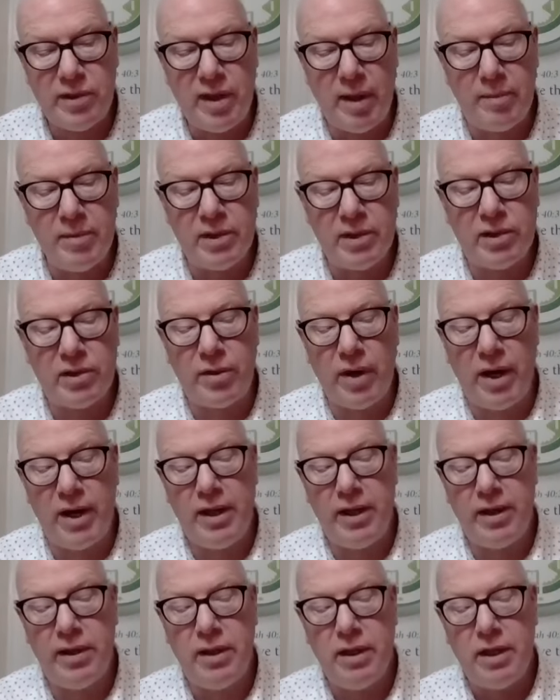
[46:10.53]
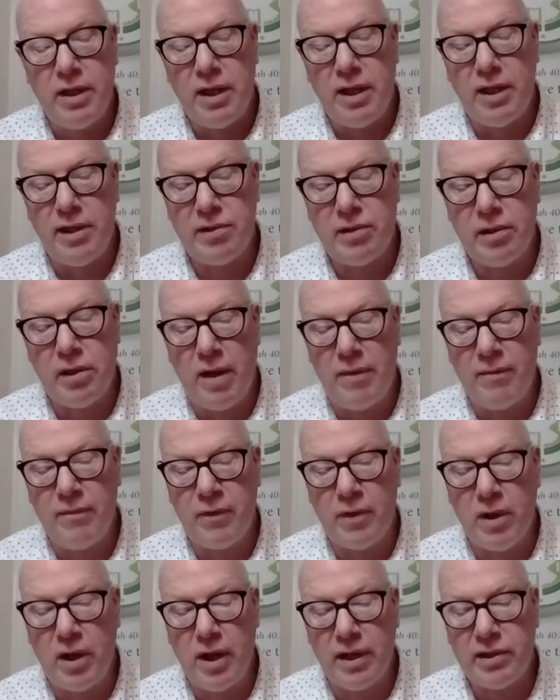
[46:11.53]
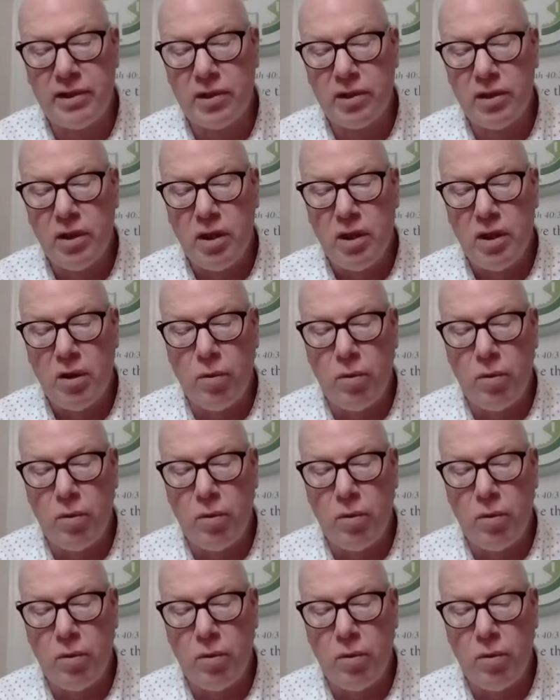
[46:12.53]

demonstrated his love for us